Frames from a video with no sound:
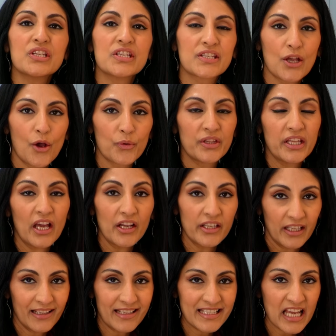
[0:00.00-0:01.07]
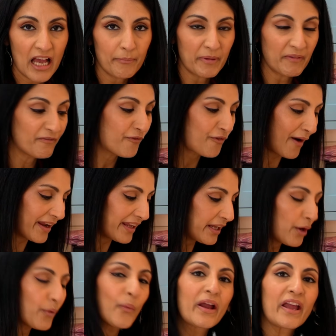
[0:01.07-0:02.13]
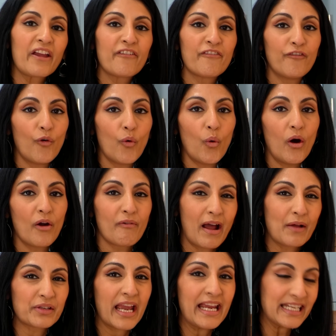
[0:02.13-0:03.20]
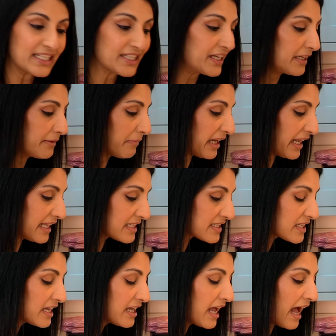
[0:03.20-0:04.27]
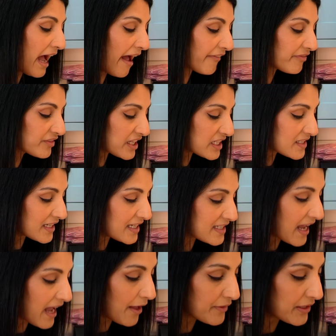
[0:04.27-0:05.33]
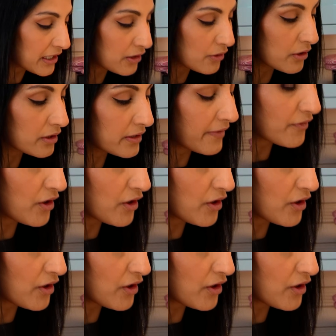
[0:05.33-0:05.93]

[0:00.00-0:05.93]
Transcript: So the onions have been frying away for around 18 minutes and this is how they look. They've